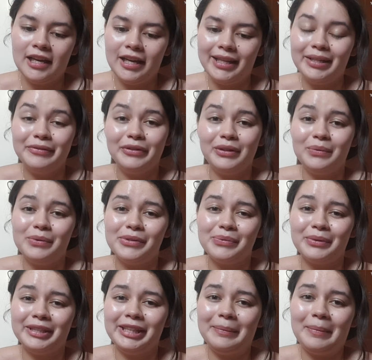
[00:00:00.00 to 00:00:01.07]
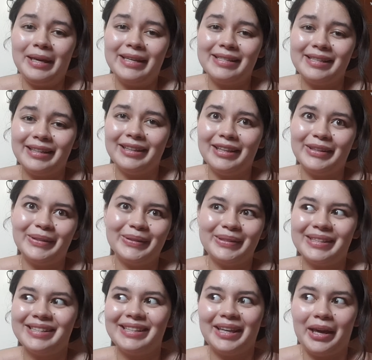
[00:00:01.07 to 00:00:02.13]
and the view was really amazing. Like, you
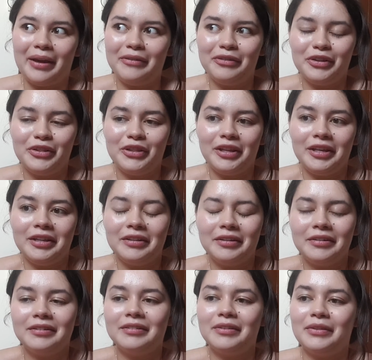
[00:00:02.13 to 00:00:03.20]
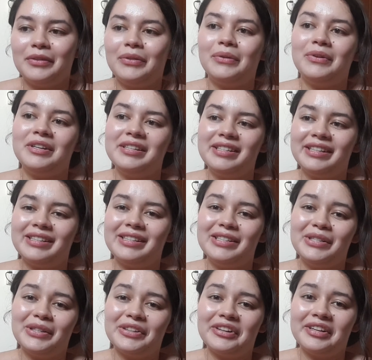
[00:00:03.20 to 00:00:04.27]
could see everything 360
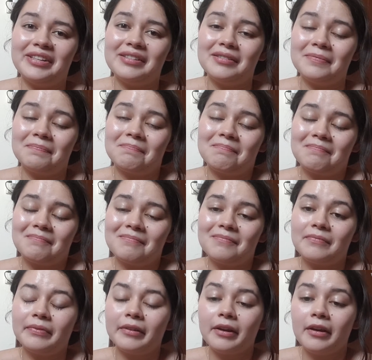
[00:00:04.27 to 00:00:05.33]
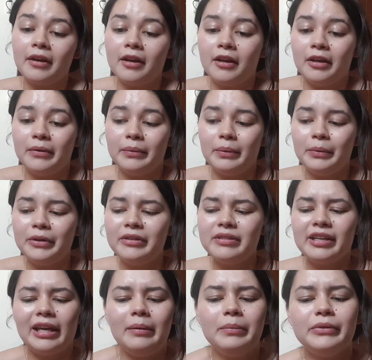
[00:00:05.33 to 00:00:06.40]
degrees. We
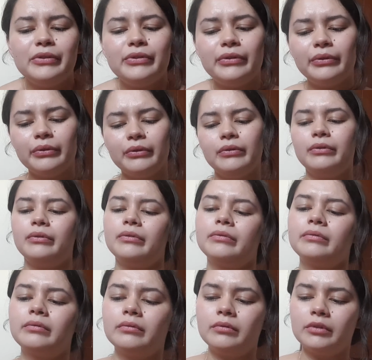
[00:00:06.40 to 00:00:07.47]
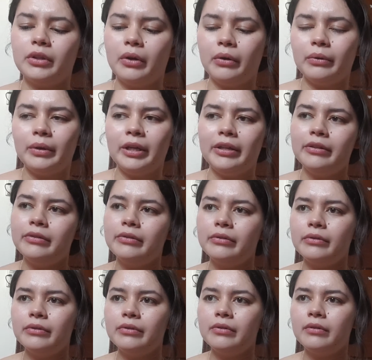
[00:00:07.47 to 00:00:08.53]
weren't able to go
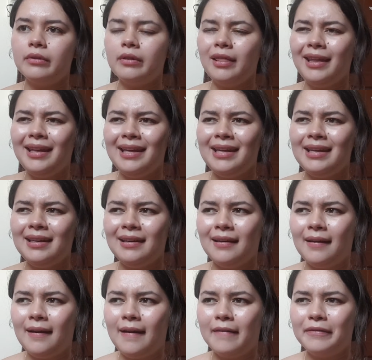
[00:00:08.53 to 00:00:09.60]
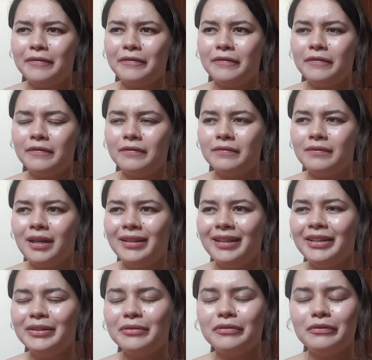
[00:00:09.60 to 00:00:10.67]
in the, I
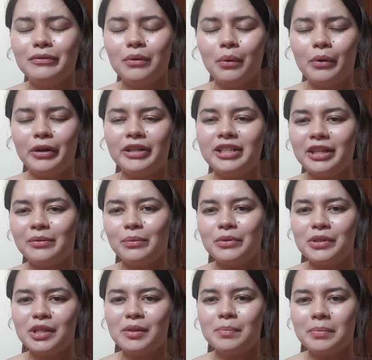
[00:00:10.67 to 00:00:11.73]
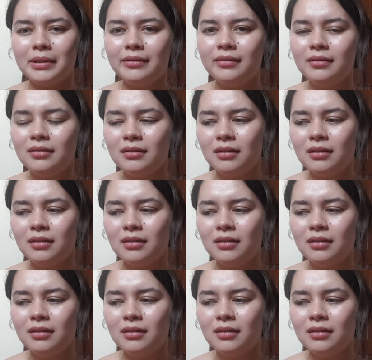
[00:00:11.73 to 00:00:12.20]
think, the floor that would spin.